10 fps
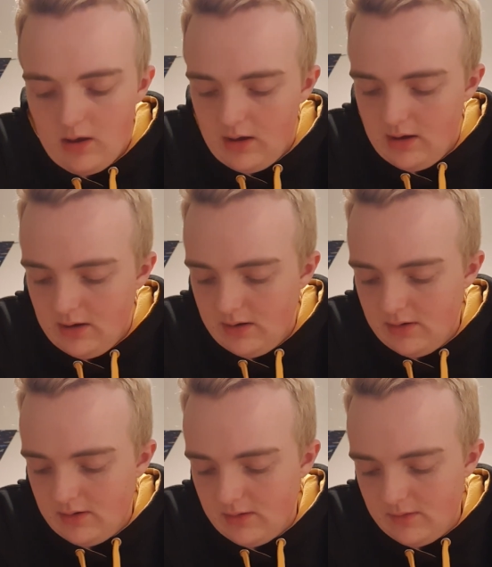
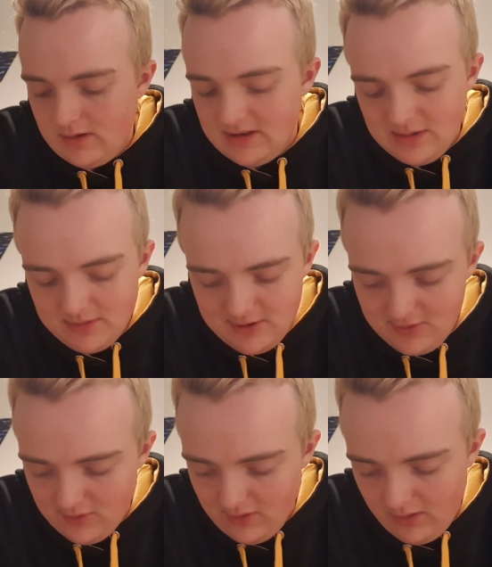As someone who
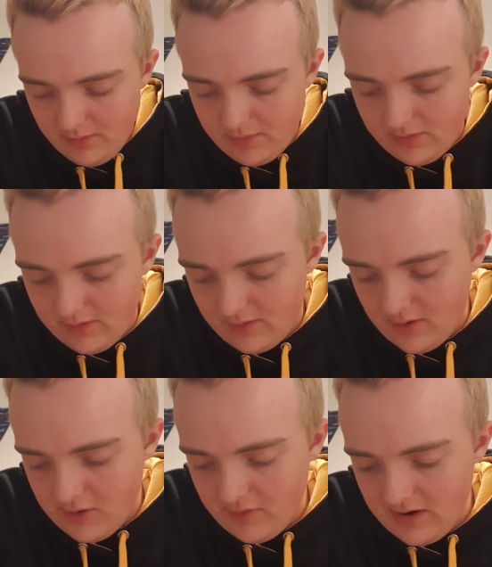grew up
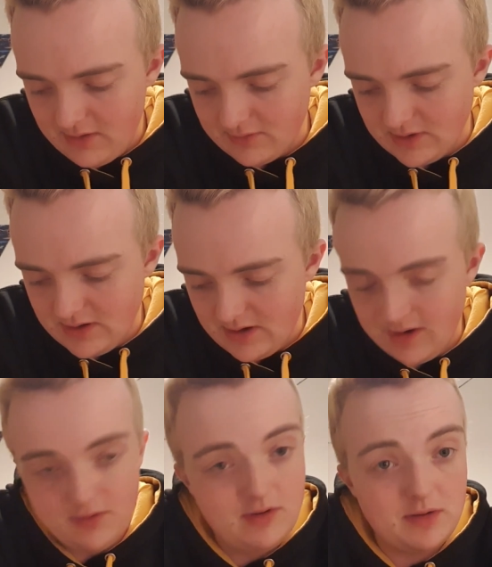around an
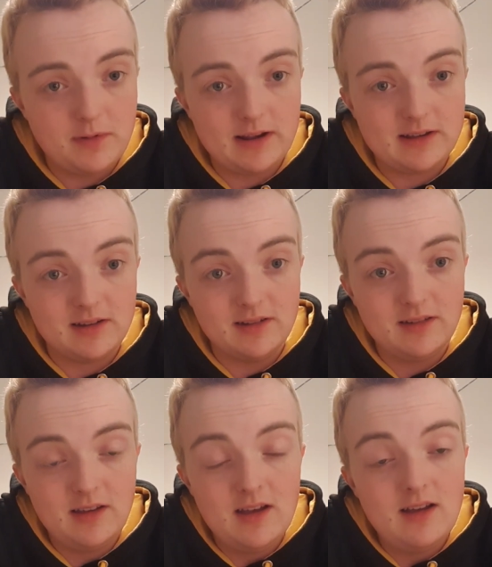incredibly
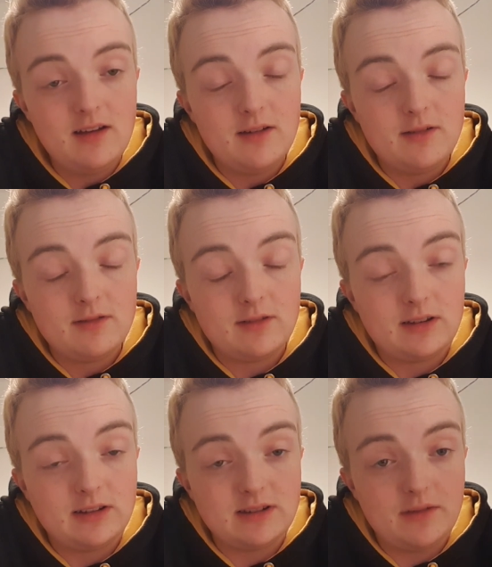
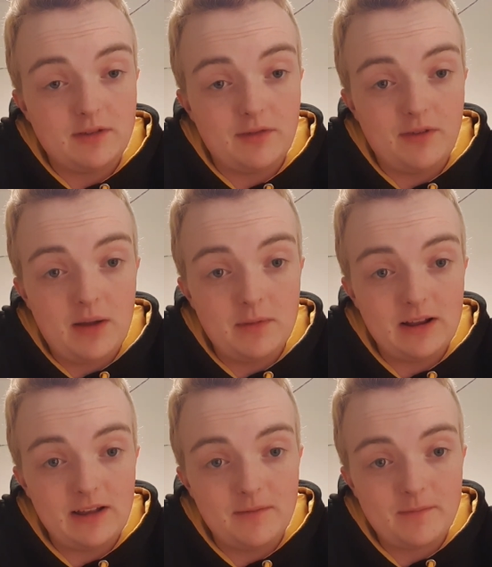conservative
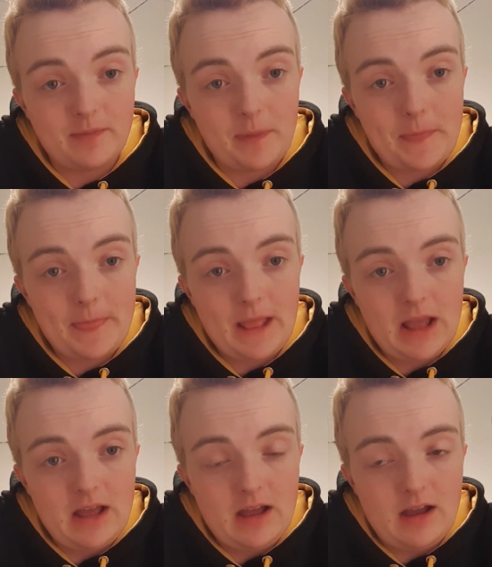family,
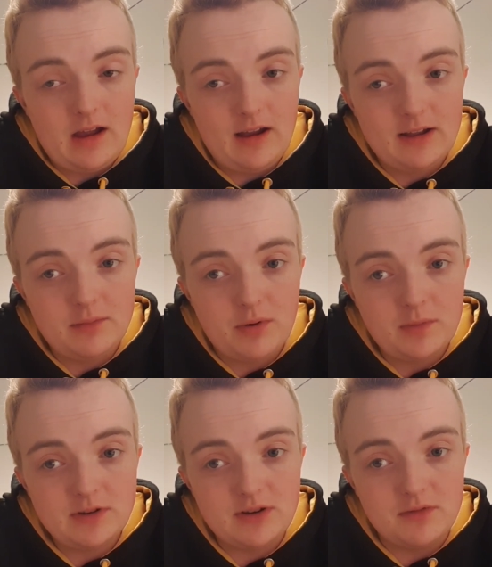I can
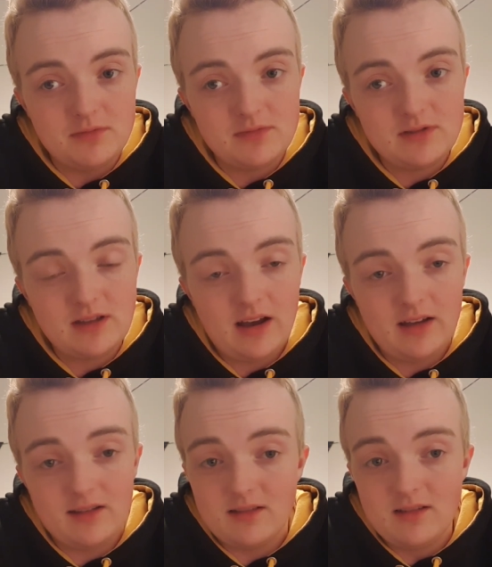promise you that
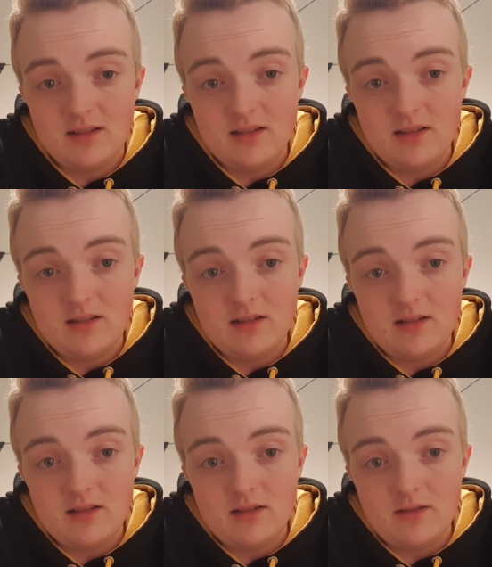
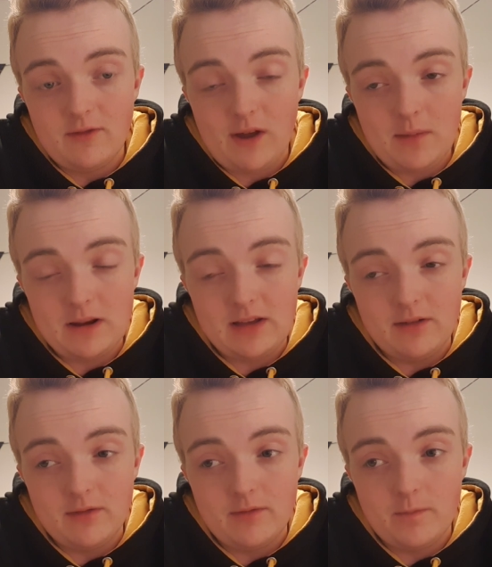family
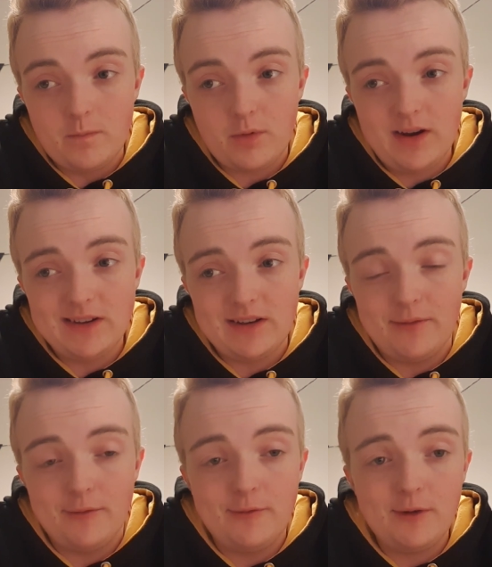bred
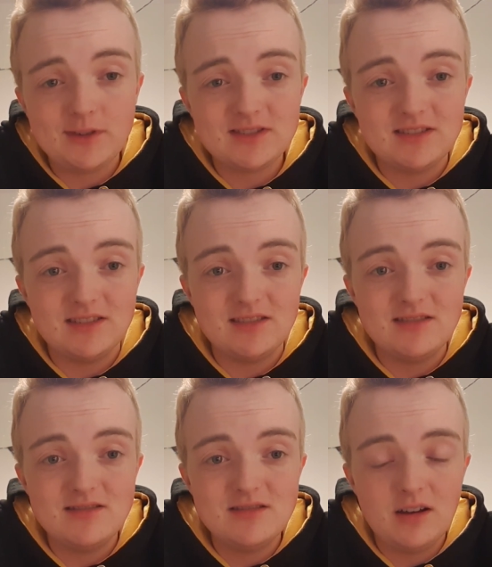and fostered
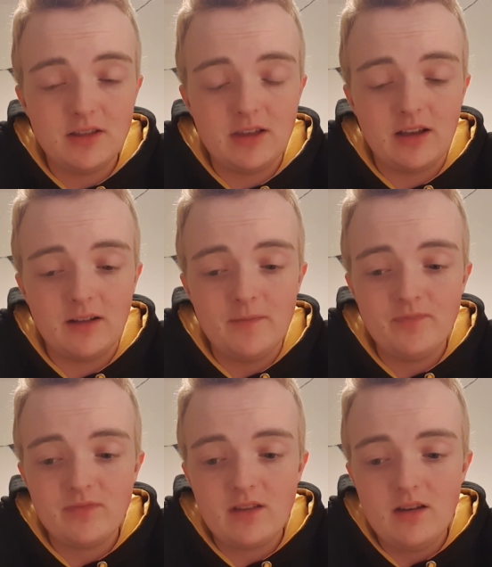nothing
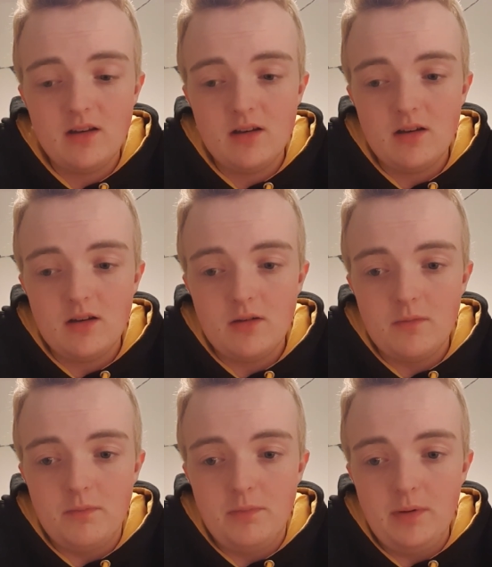
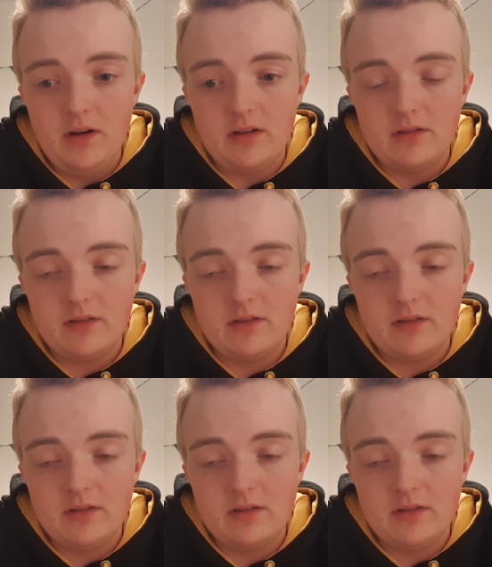but